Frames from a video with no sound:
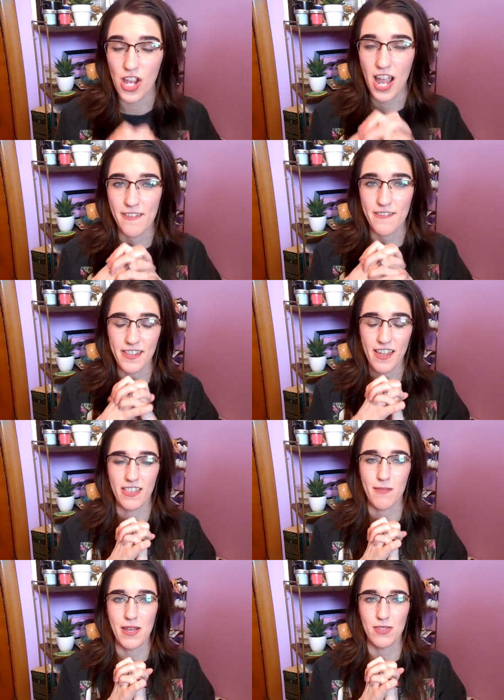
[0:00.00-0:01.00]
I feel like
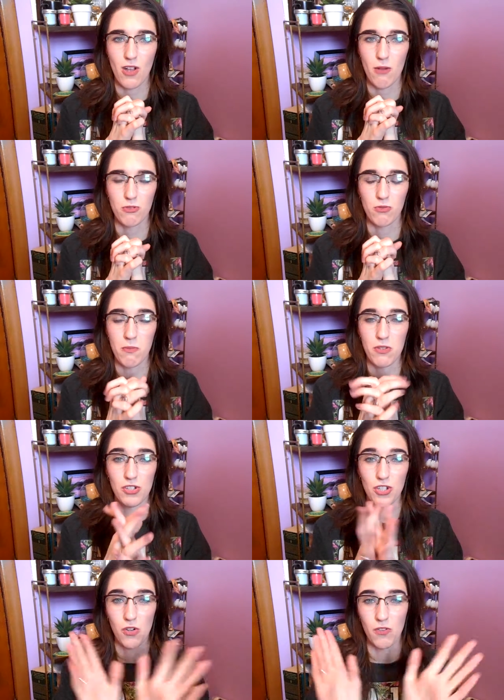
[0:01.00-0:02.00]
the best option would be
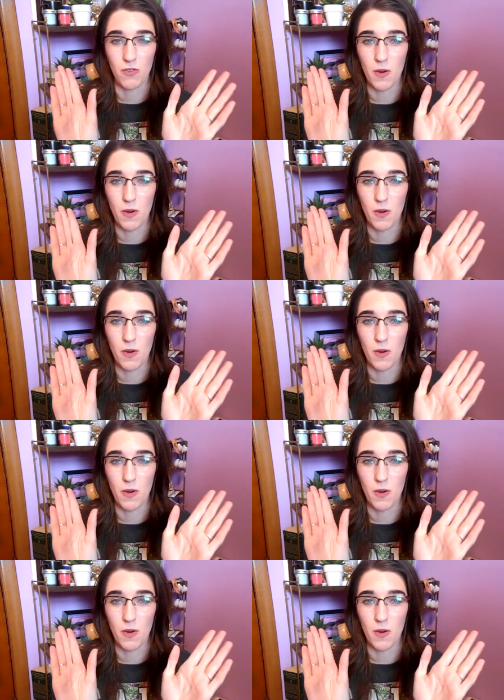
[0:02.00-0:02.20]
to go